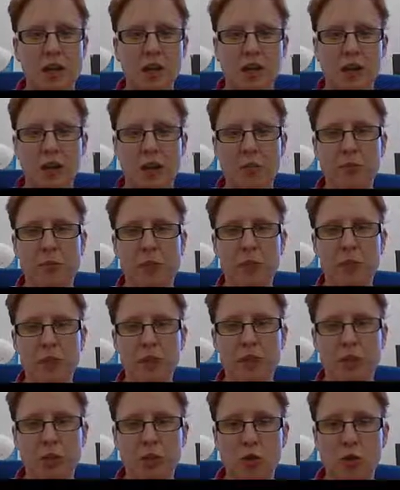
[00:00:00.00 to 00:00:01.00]
be developed in
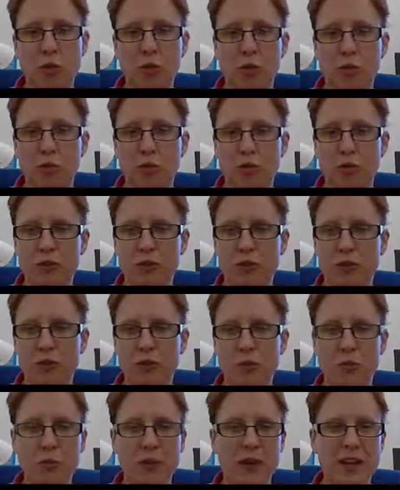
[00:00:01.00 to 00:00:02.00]
an economical,
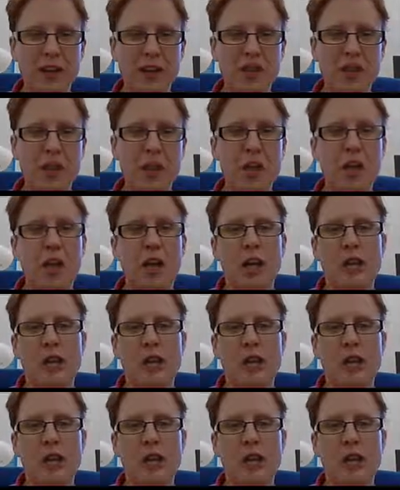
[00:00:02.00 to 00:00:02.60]
feasible manner